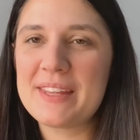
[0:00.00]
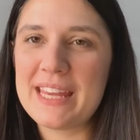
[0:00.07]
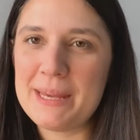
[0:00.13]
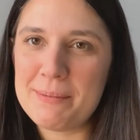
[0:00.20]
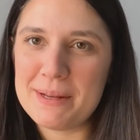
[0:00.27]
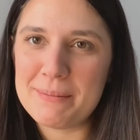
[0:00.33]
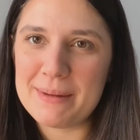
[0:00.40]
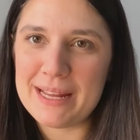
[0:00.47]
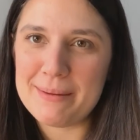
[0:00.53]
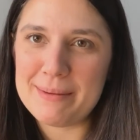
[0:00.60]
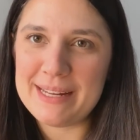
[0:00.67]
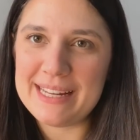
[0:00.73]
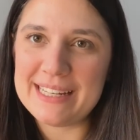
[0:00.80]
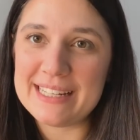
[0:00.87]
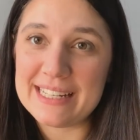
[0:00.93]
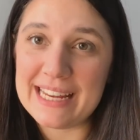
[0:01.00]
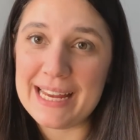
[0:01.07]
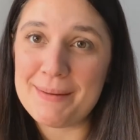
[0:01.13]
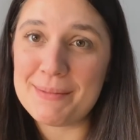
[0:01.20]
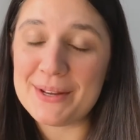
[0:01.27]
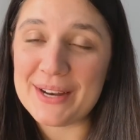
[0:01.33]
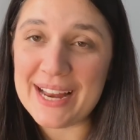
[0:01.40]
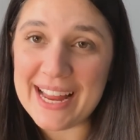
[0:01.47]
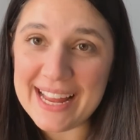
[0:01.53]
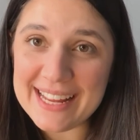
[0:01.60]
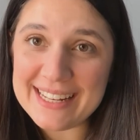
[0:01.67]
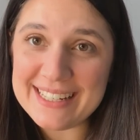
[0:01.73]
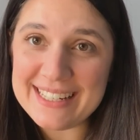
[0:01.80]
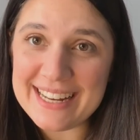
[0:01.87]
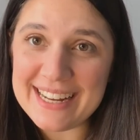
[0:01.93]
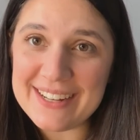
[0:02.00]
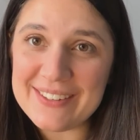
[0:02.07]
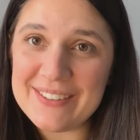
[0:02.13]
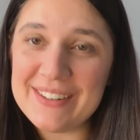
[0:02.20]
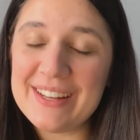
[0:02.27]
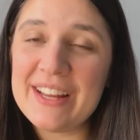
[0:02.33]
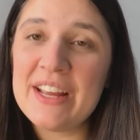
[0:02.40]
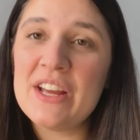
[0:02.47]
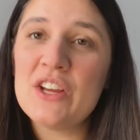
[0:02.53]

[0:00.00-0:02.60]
keeping baby to keep their hand down.